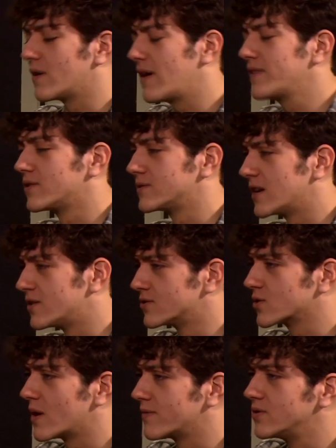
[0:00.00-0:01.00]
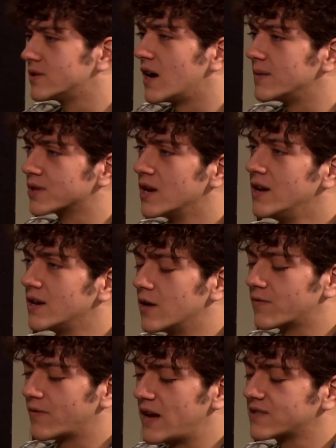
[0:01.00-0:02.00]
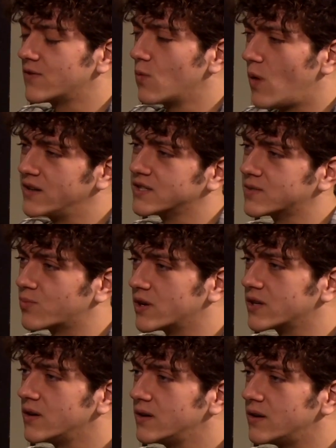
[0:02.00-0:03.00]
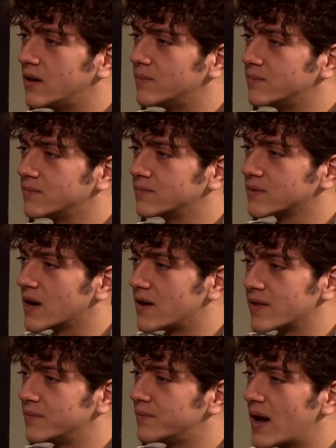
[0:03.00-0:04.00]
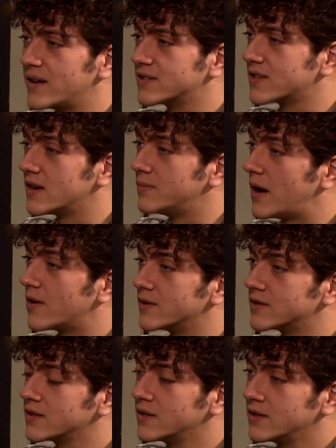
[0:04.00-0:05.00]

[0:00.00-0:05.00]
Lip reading: I've had their tenders quite a few times. For fast food wise, it's pretty good. Got nothing bad to say about it.